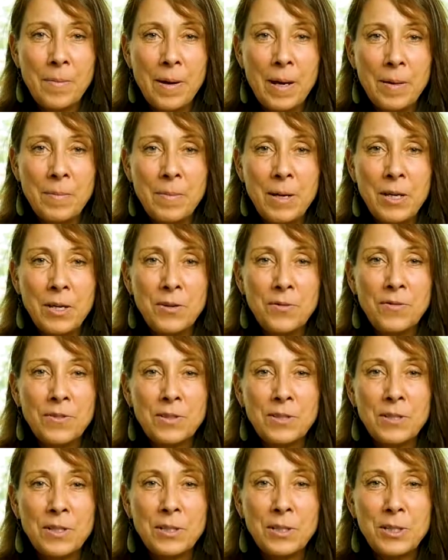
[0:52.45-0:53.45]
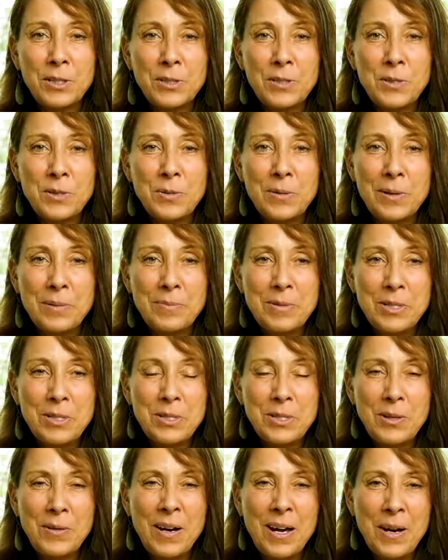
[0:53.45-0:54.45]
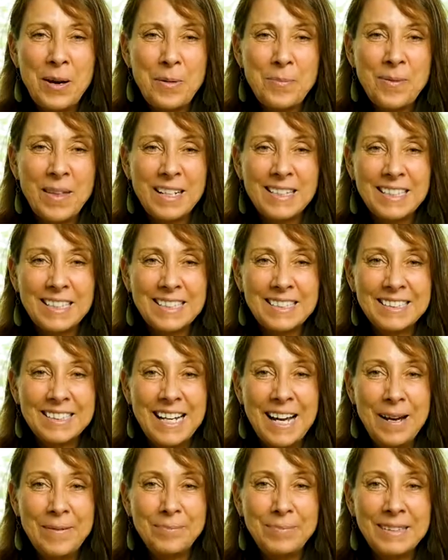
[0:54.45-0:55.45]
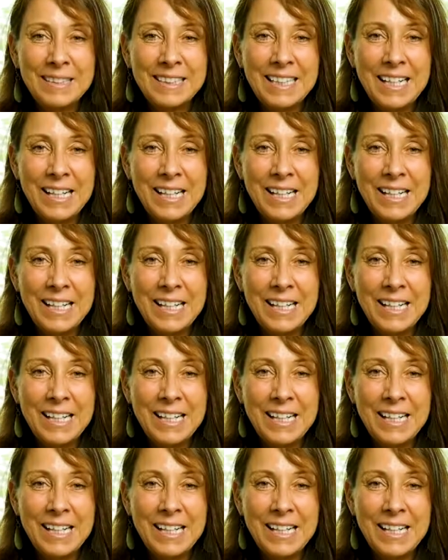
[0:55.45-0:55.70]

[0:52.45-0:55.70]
might make you feel a little squeamish. So I hope that doesn't happen.